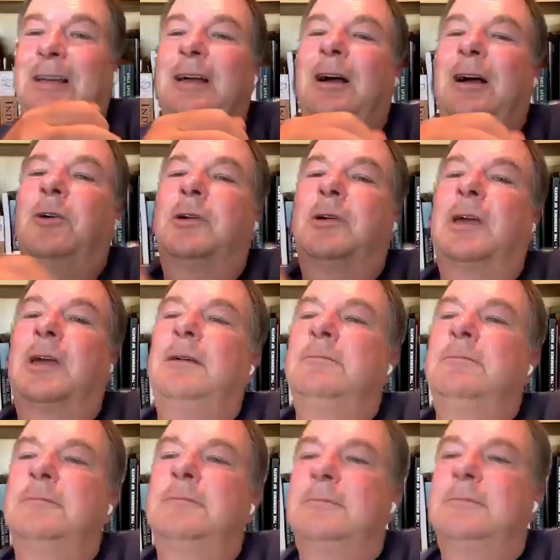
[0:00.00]
Okay,
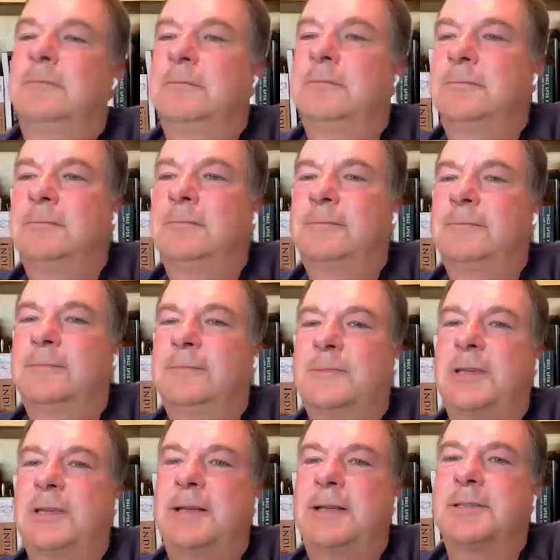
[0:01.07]
sounds
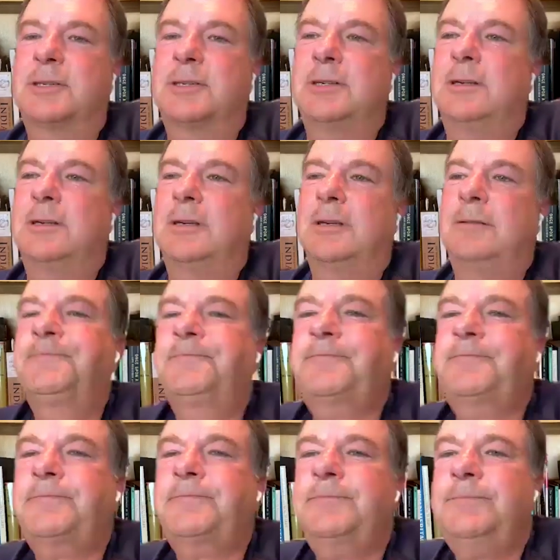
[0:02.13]
good.
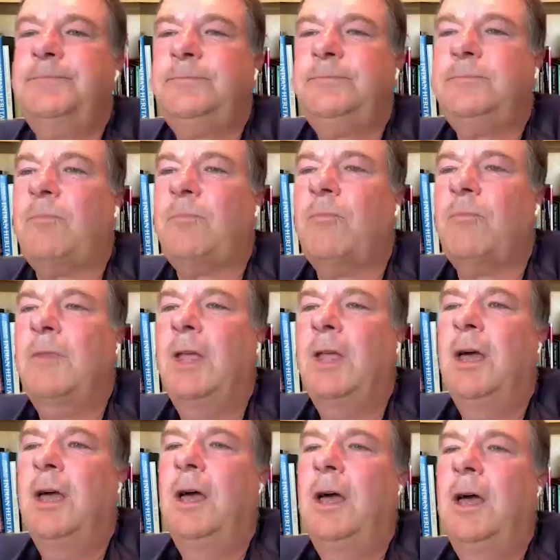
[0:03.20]
Oh, and
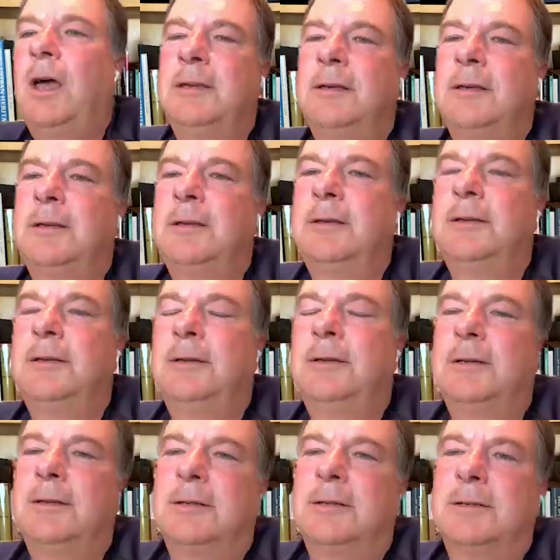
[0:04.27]
there's the
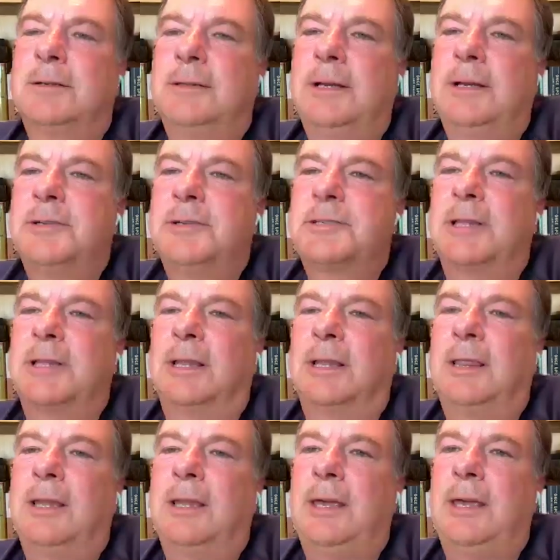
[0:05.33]
link
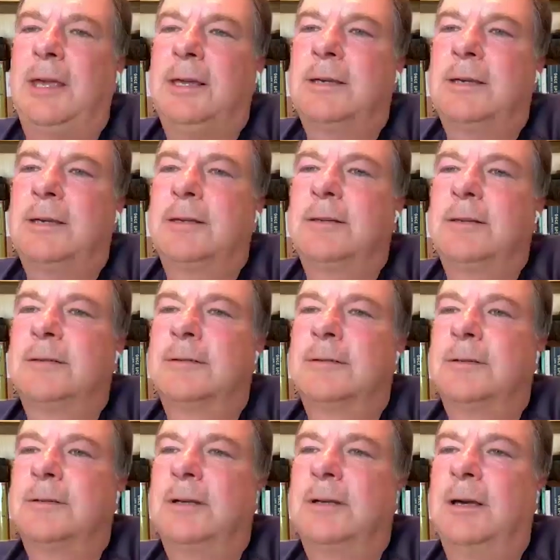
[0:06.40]

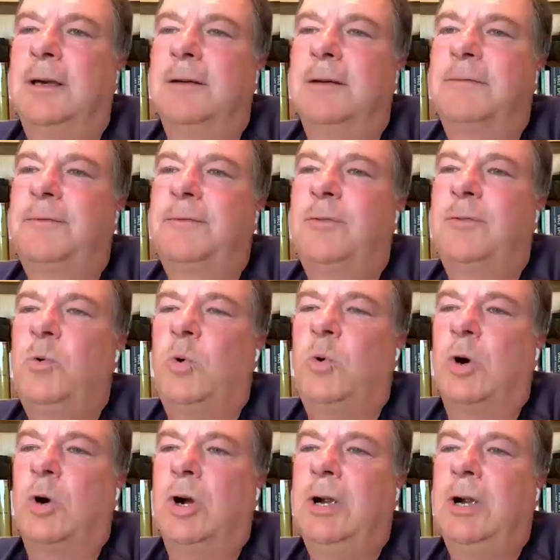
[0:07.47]
for
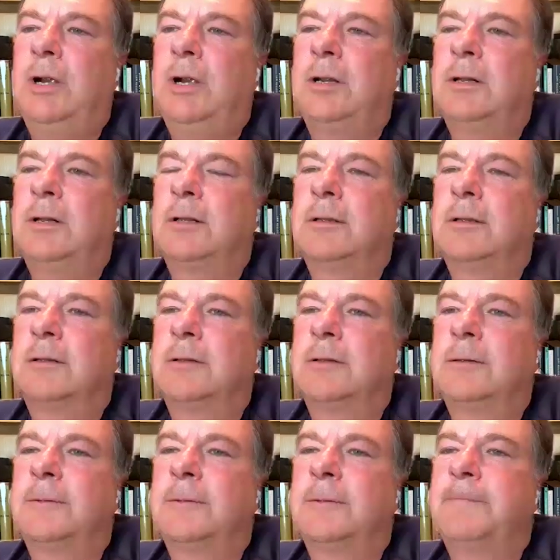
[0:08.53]
the
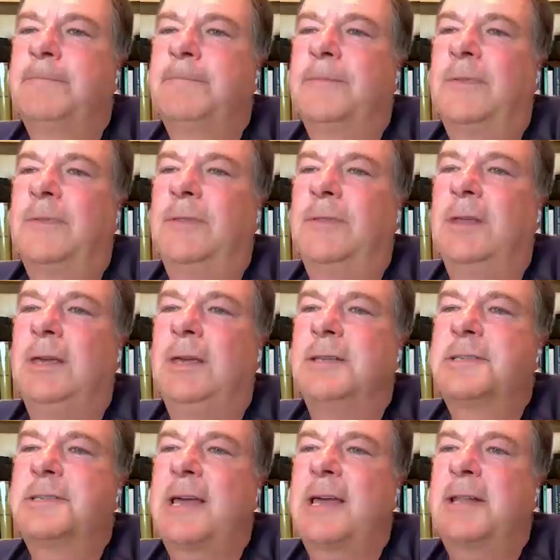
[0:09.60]
sanitation equipment.
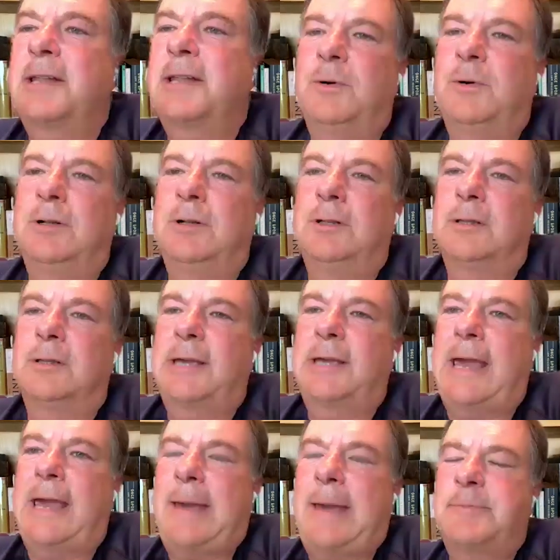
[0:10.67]
So we will
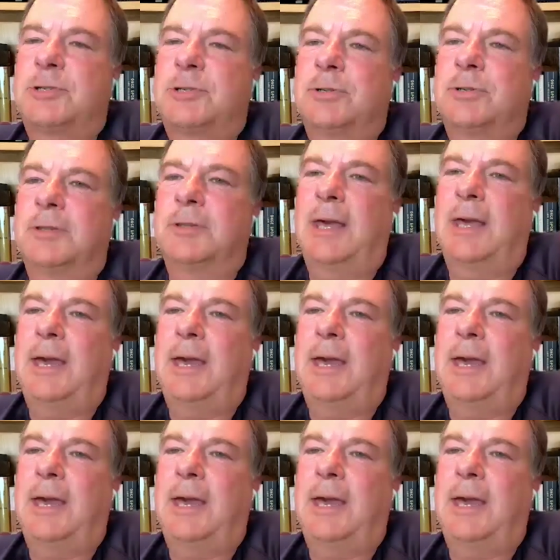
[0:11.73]
capture that.